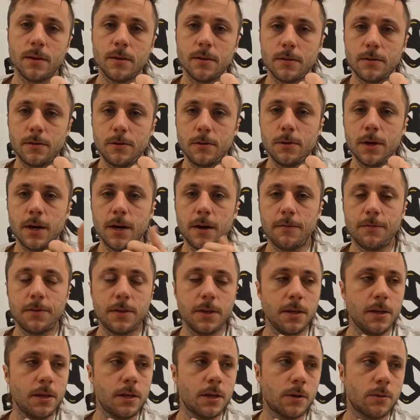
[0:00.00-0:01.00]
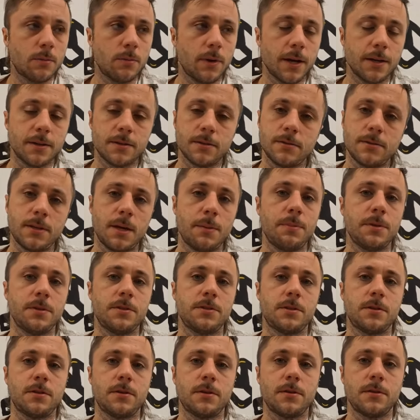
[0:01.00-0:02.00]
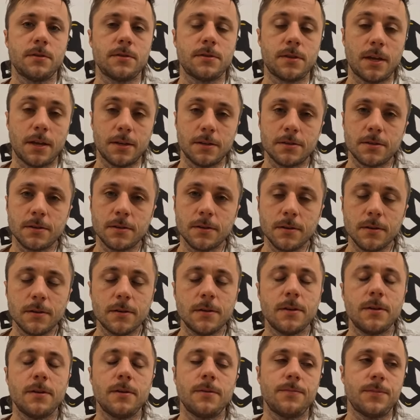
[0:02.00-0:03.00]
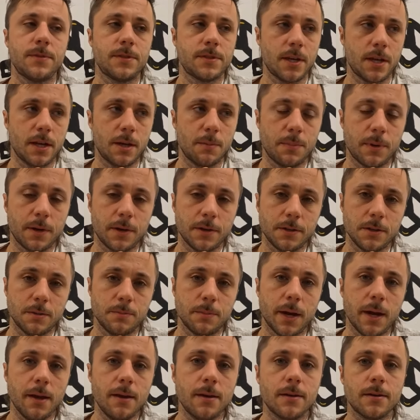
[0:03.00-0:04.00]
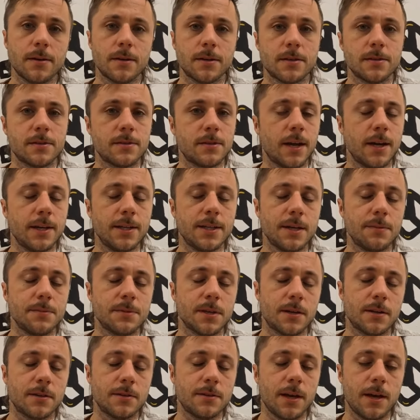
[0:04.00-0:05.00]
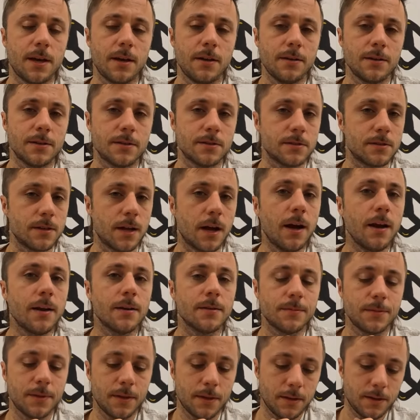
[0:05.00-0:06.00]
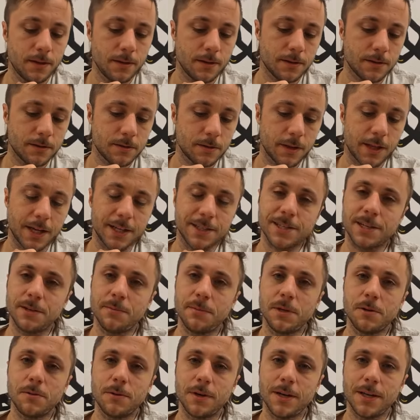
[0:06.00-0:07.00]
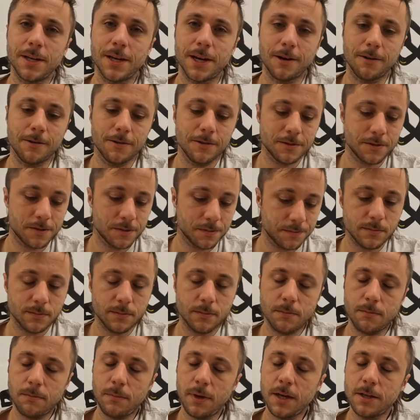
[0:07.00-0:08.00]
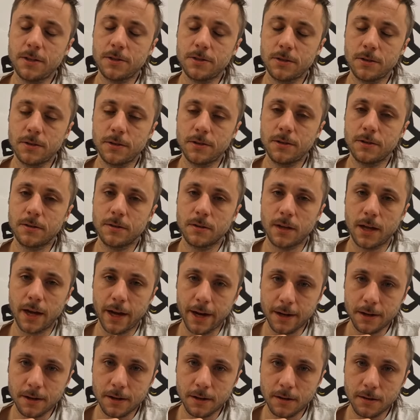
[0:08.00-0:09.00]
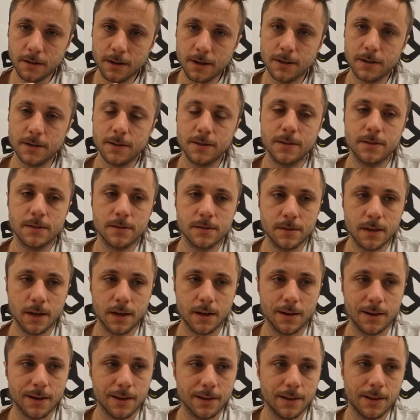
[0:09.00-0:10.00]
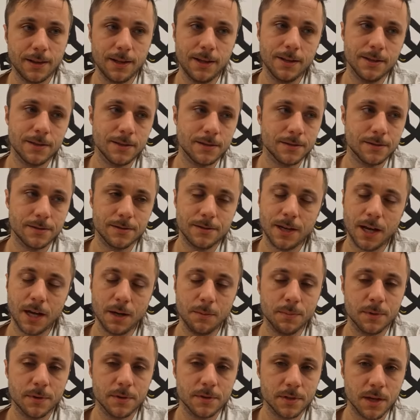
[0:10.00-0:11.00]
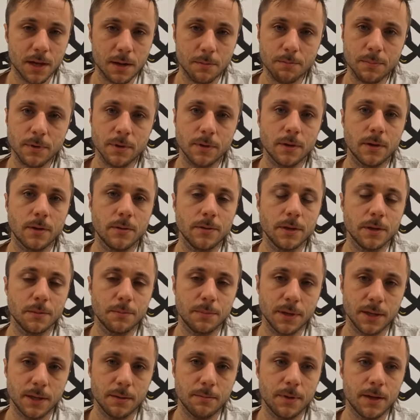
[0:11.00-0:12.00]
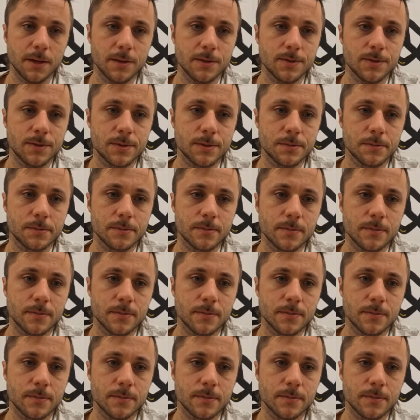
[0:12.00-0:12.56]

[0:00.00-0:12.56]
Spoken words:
do you have the correct temperature sensor set up on your bike? Because 9 times out of 10, it's not. So that's going to be creating errors. Make sure your line current is set at least 10% below your BMS.